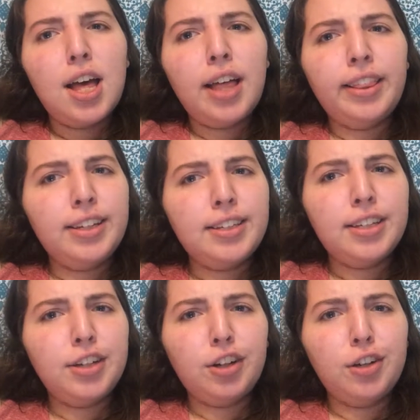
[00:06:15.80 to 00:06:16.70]
at least
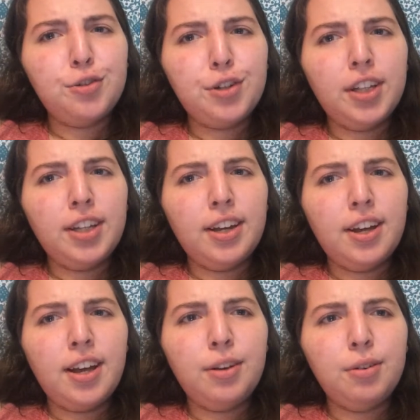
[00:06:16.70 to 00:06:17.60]
here in Australia.
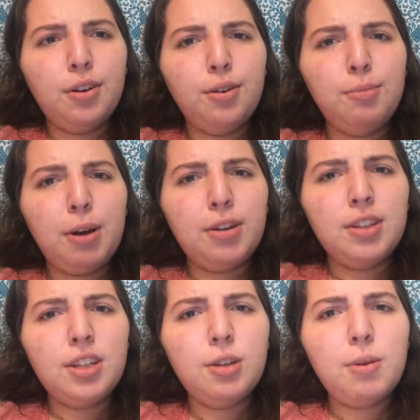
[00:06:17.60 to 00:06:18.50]
I don't know about in
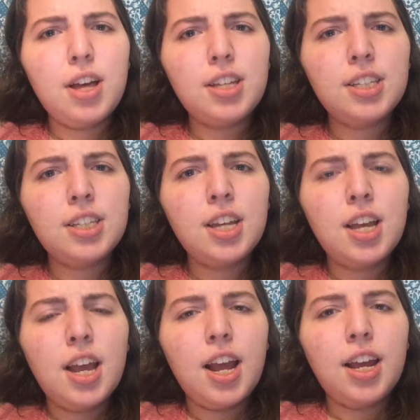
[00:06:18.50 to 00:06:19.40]
the US,
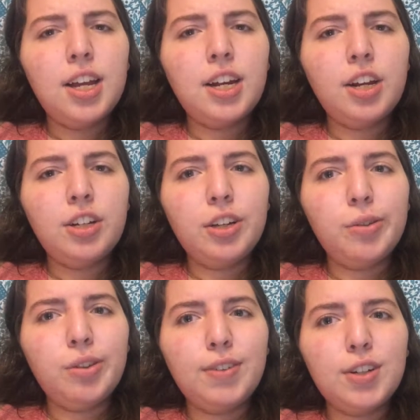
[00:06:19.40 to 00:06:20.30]
and I already
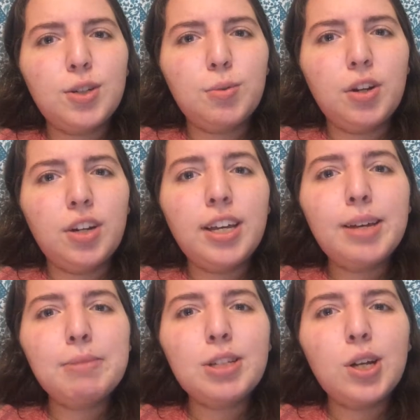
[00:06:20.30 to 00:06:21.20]
owned the first one on
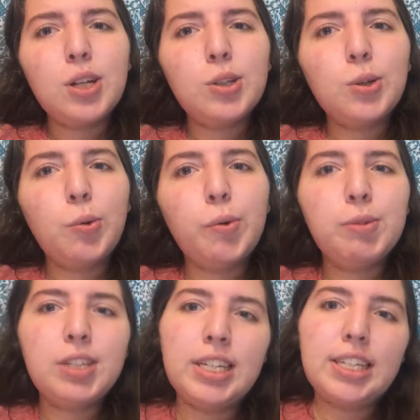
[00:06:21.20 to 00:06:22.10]
Amazon, so it
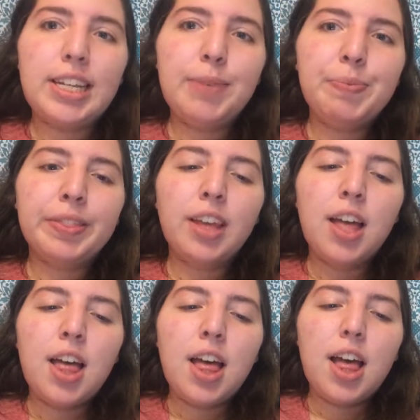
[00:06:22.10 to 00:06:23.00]
was easy.
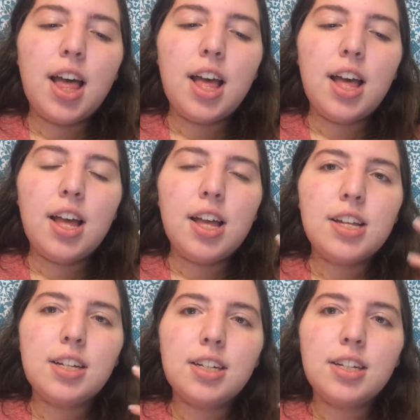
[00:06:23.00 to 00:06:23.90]

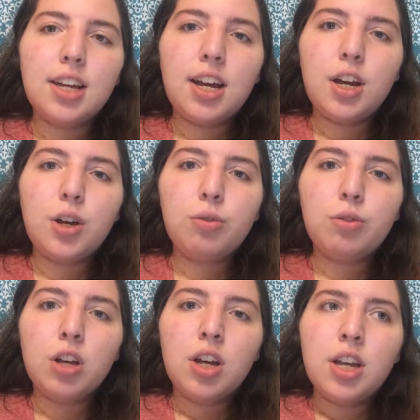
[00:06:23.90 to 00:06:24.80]
And now,